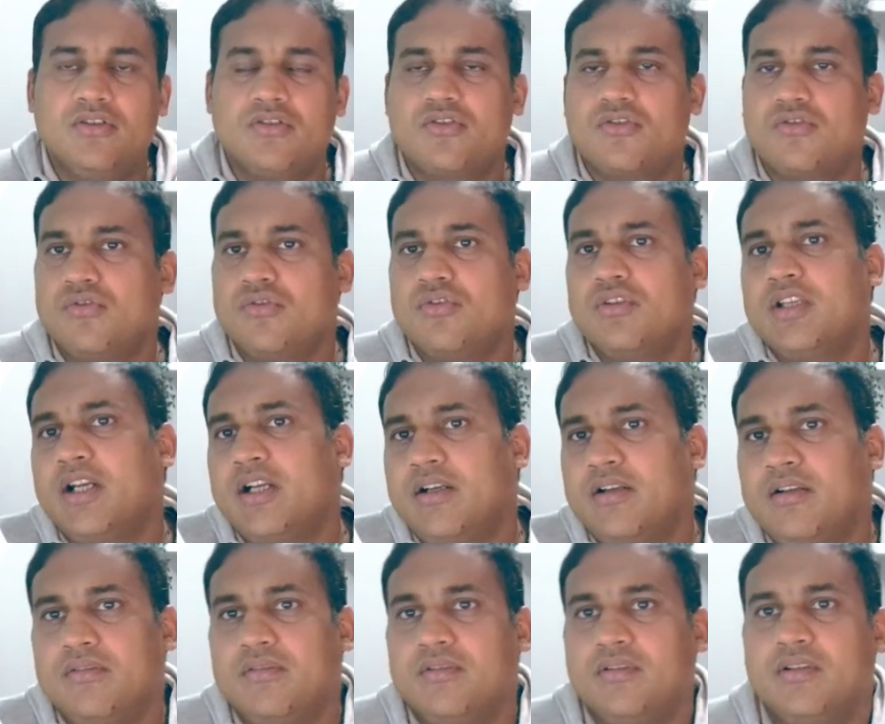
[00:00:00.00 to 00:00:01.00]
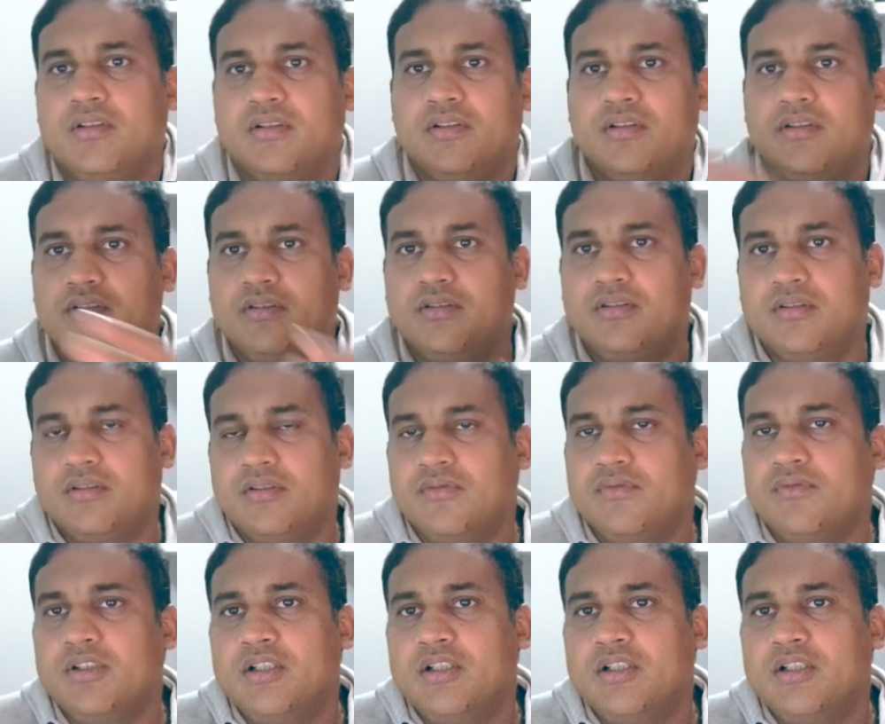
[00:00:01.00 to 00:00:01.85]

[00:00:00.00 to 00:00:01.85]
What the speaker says: so that the